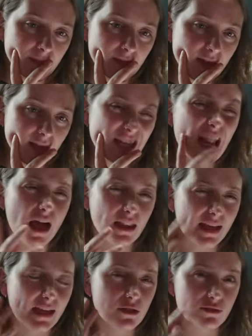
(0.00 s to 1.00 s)
not
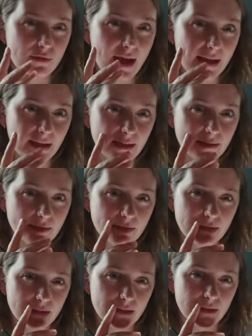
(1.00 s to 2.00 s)
like a dragon,
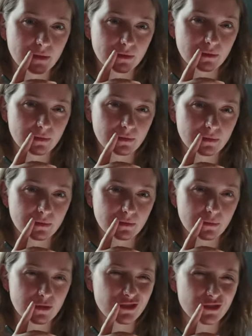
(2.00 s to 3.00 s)
you know,
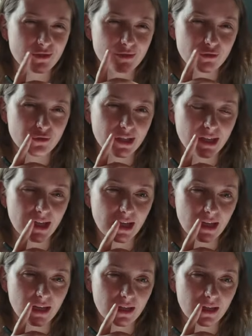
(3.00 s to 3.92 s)
which is tricky.